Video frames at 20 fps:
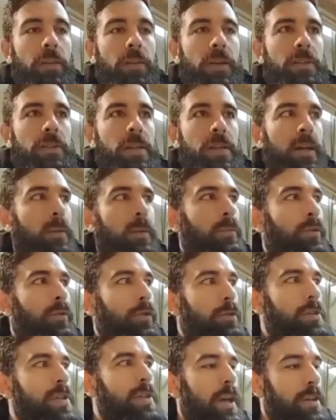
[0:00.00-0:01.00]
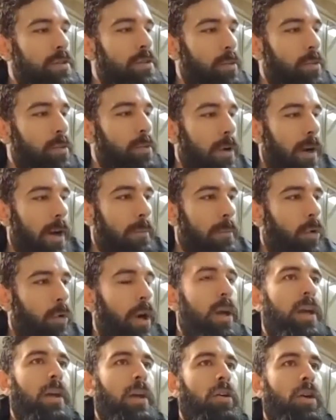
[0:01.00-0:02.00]
this like process where I'm
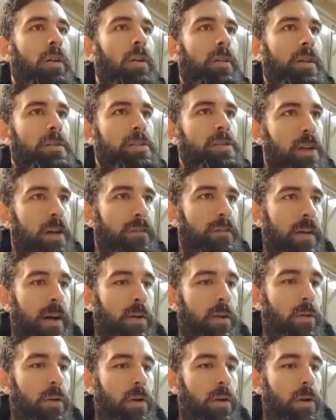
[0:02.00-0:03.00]
working all this stuff out.